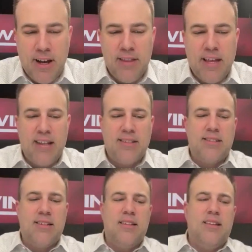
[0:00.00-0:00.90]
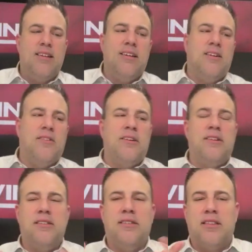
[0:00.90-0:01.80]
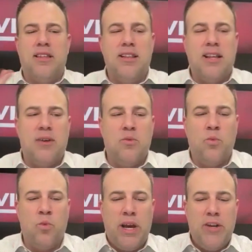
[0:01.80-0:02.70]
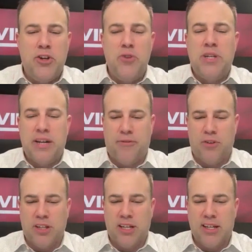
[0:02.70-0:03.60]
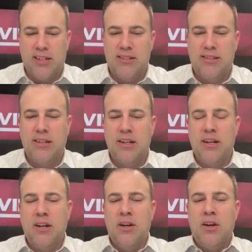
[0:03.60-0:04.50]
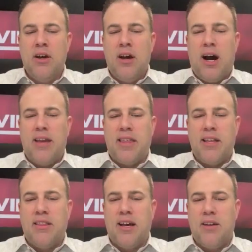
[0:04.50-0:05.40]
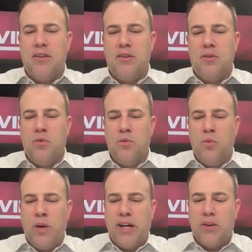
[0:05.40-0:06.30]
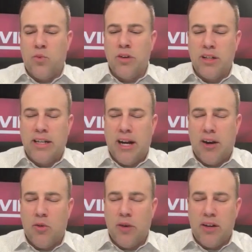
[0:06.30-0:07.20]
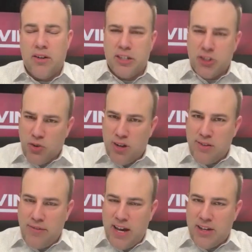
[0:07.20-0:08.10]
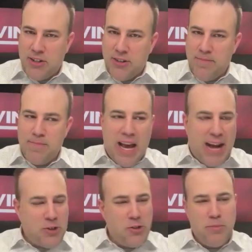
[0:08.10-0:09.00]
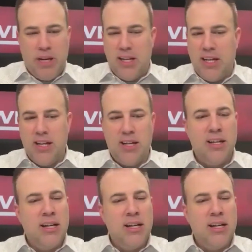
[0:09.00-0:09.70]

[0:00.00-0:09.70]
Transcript: that's the thing that we do differently is I think that we can really narrow in on the trust factor. National media,